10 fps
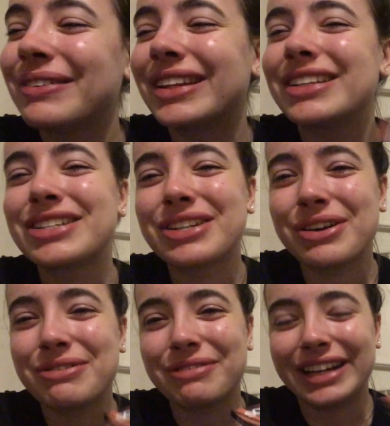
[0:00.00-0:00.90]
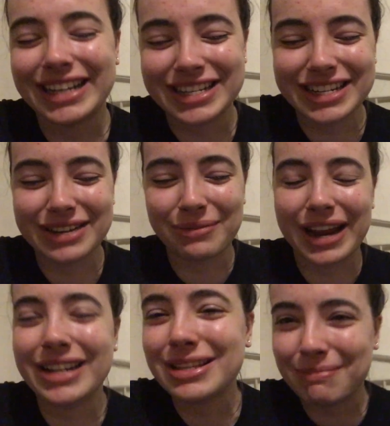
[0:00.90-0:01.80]
When the show finished and it
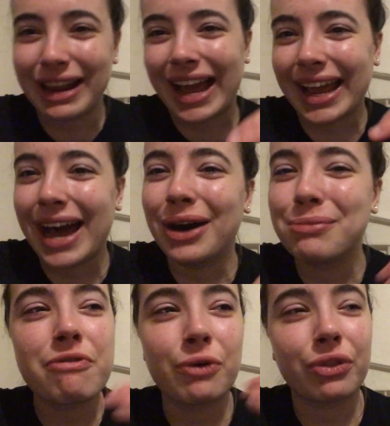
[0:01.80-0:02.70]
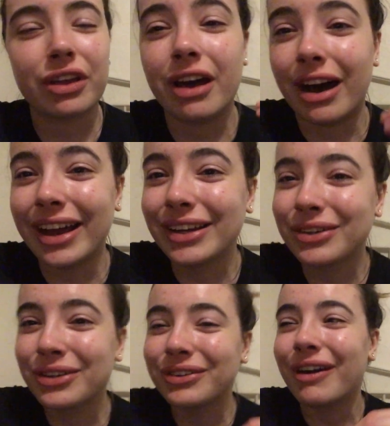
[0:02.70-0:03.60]
went to blackout before the curtain
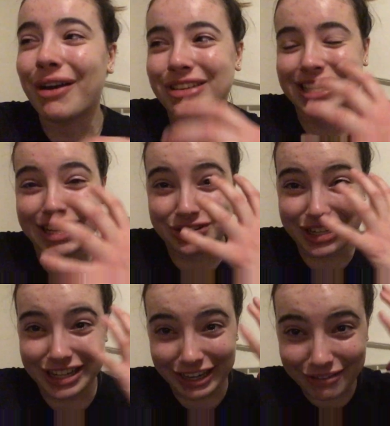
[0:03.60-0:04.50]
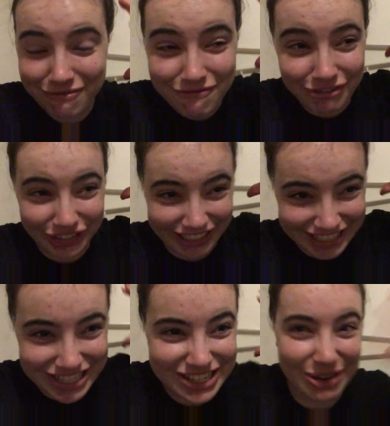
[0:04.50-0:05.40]
call, I was literally like fully
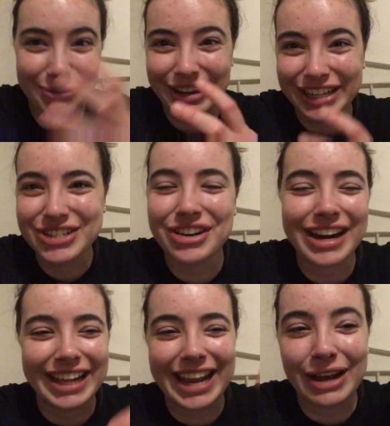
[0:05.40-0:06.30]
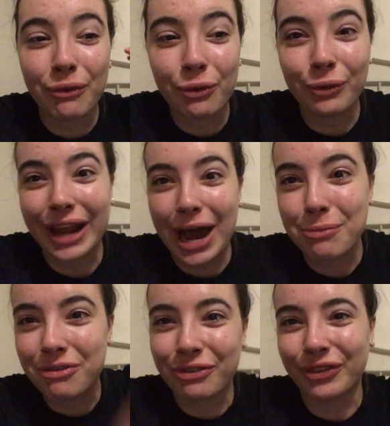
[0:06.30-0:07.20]
sobbing, trying to let it all out
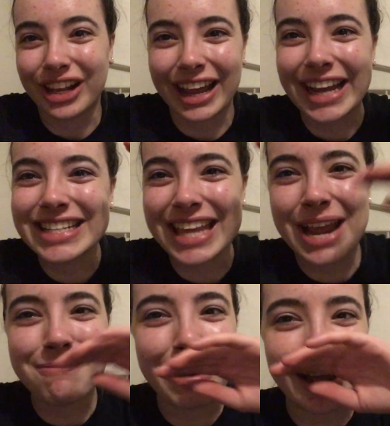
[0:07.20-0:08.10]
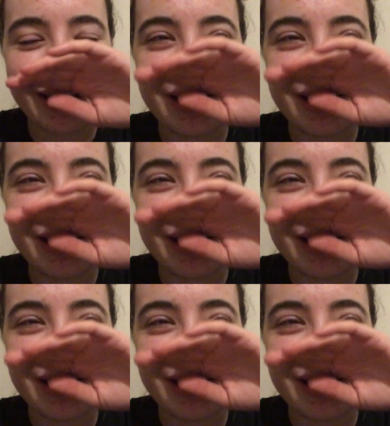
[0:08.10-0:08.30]
before the lights came back